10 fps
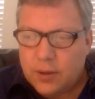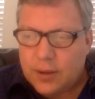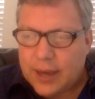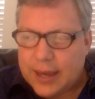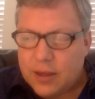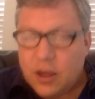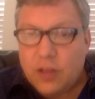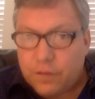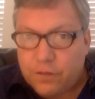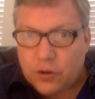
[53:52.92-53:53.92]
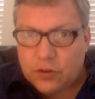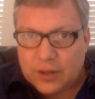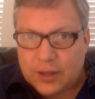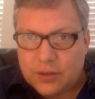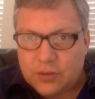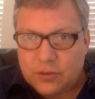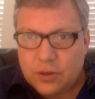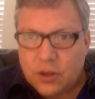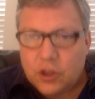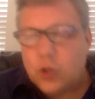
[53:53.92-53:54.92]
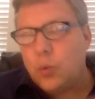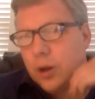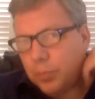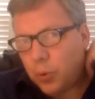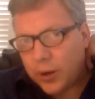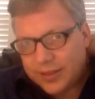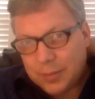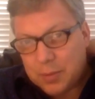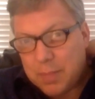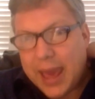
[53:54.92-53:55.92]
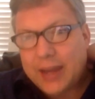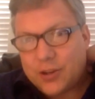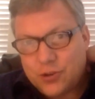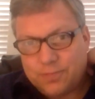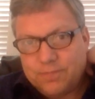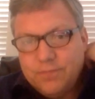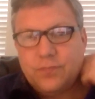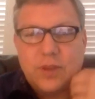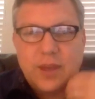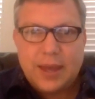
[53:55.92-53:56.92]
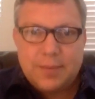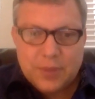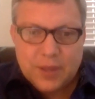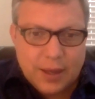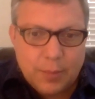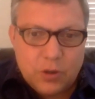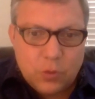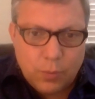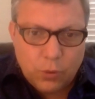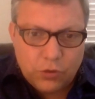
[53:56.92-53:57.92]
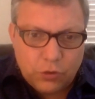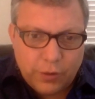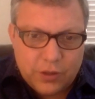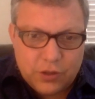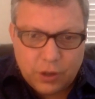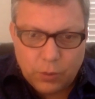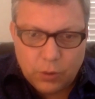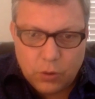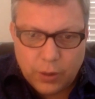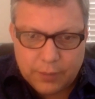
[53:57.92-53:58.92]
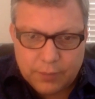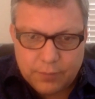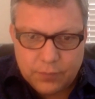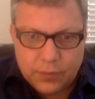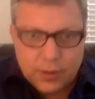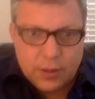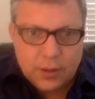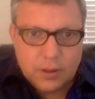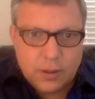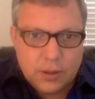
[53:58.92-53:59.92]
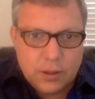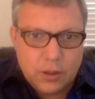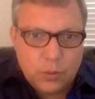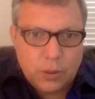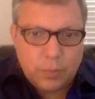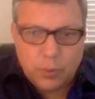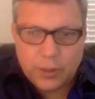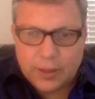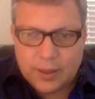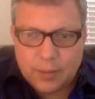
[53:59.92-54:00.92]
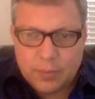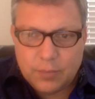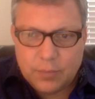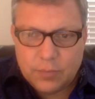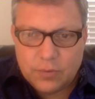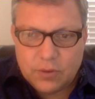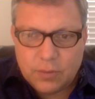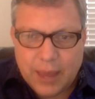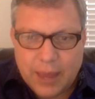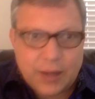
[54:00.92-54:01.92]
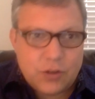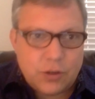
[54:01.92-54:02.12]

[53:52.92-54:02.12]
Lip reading: Okay. The first is you want to point them to manager. Okay. I'm going to do one more screen share real quick. You want to point them to manager.